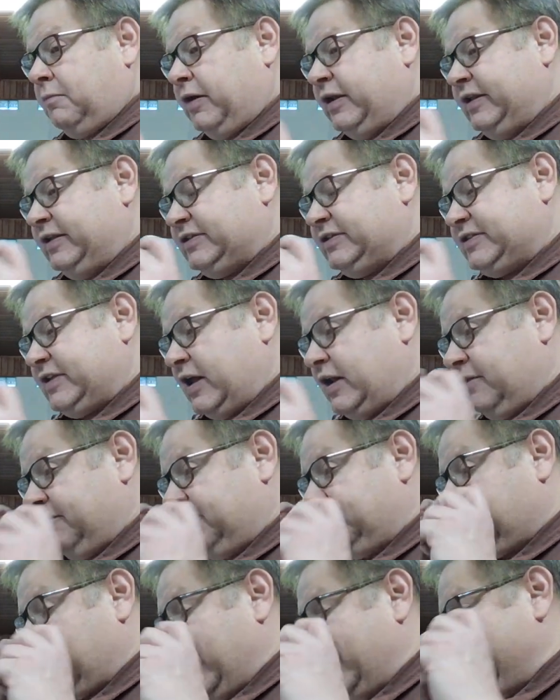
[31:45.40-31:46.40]
But instead
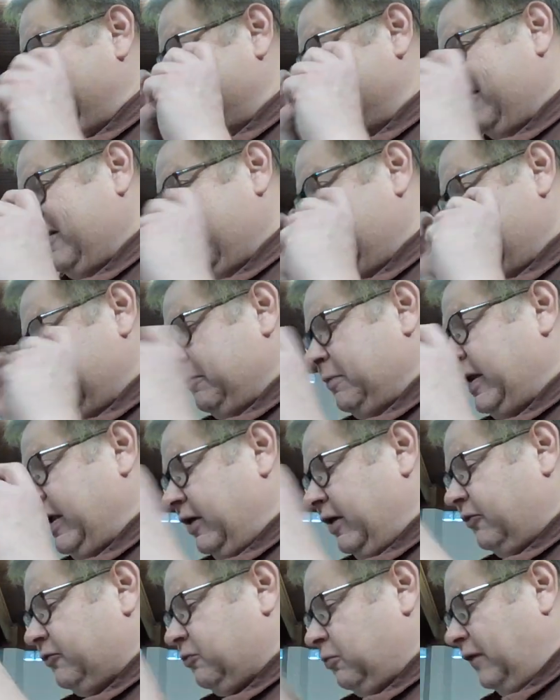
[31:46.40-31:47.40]
of trying to tell
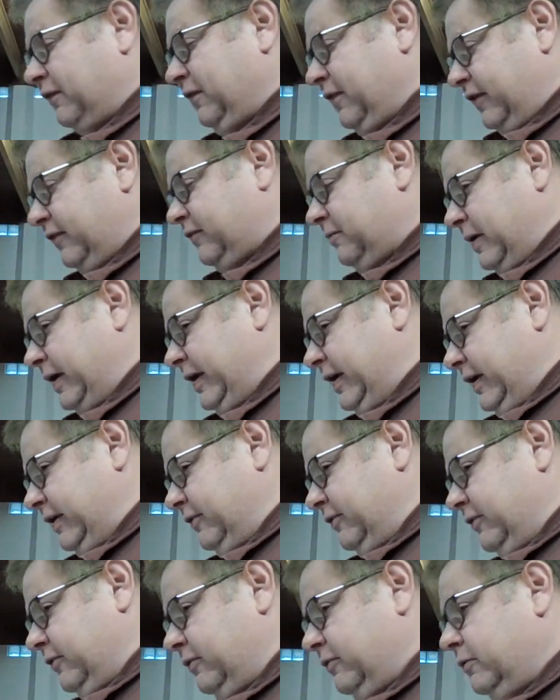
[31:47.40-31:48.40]
everybody else what this
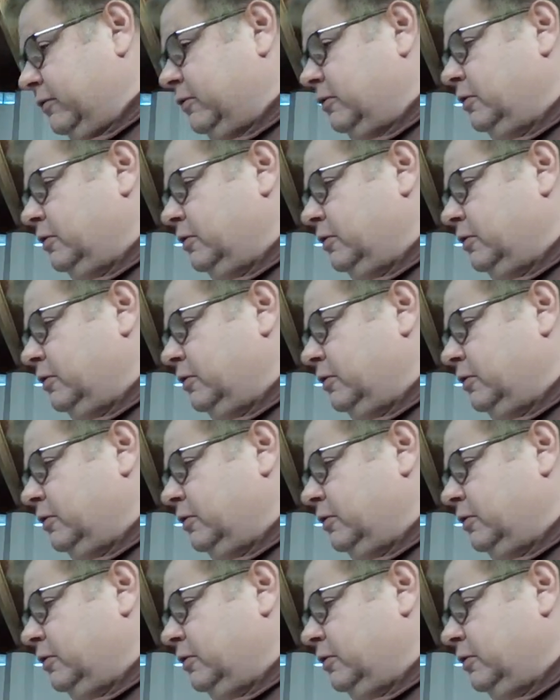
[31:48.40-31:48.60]
means,